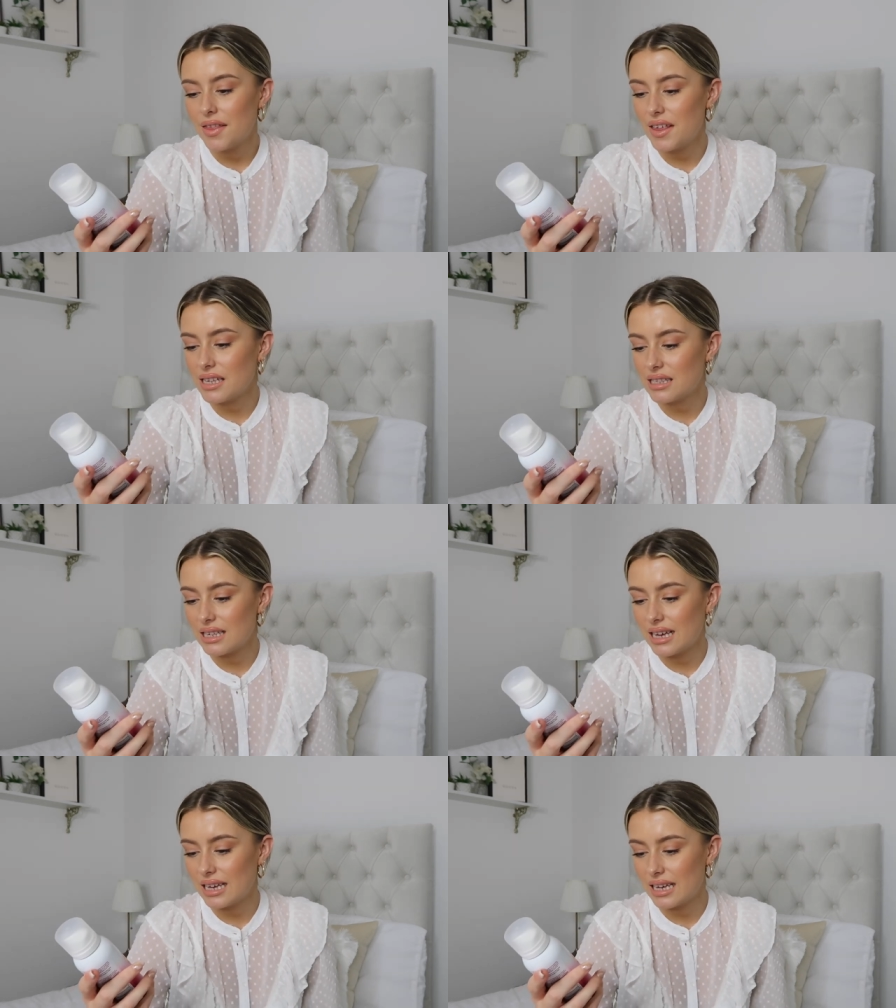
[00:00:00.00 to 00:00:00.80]
This
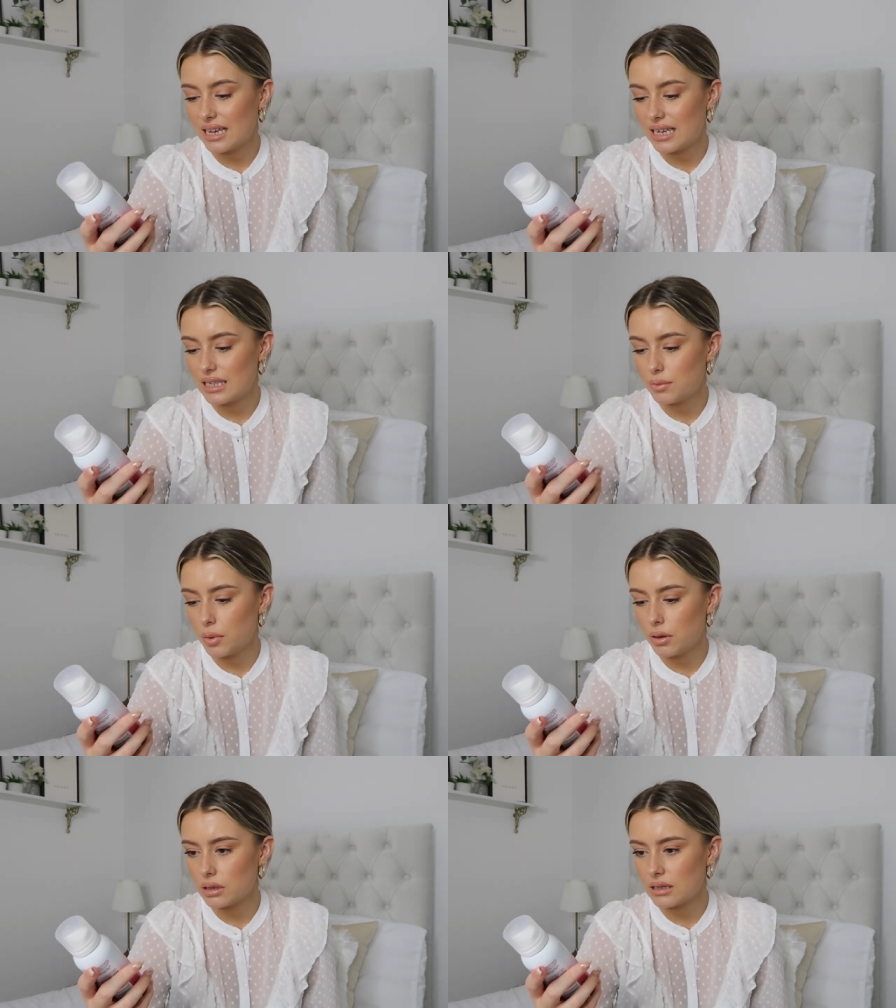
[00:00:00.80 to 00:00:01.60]
is,
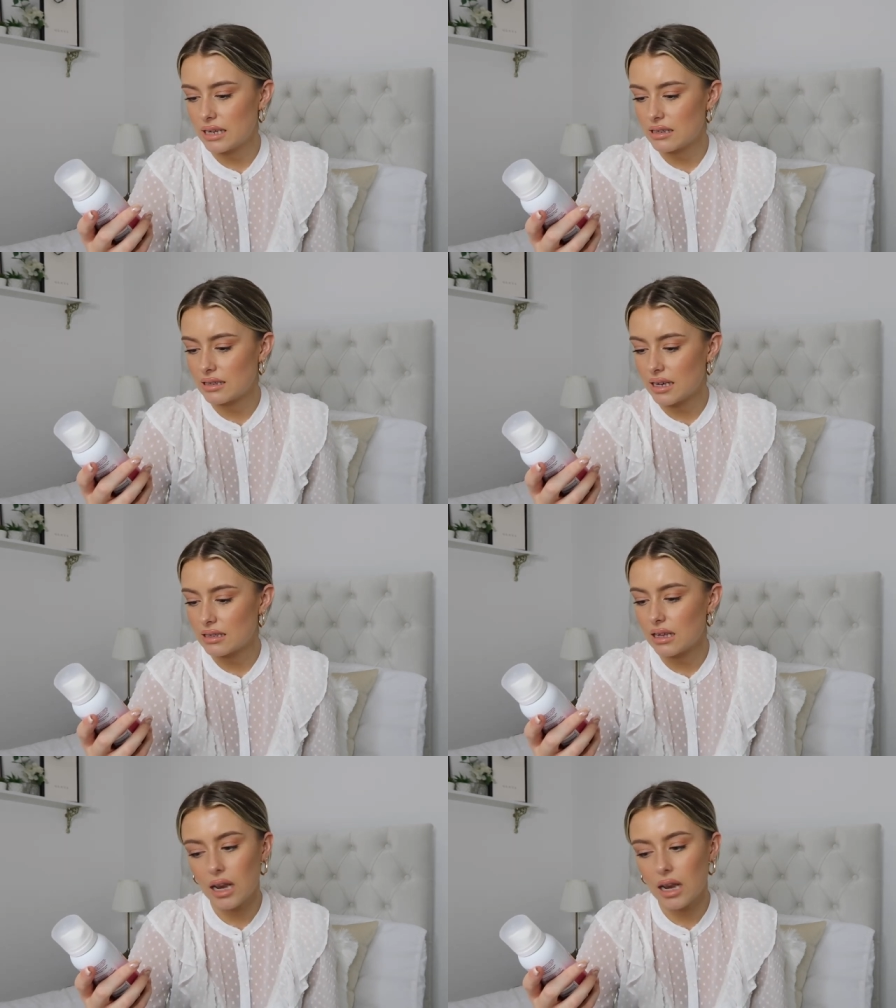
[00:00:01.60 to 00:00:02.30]
what scent is this?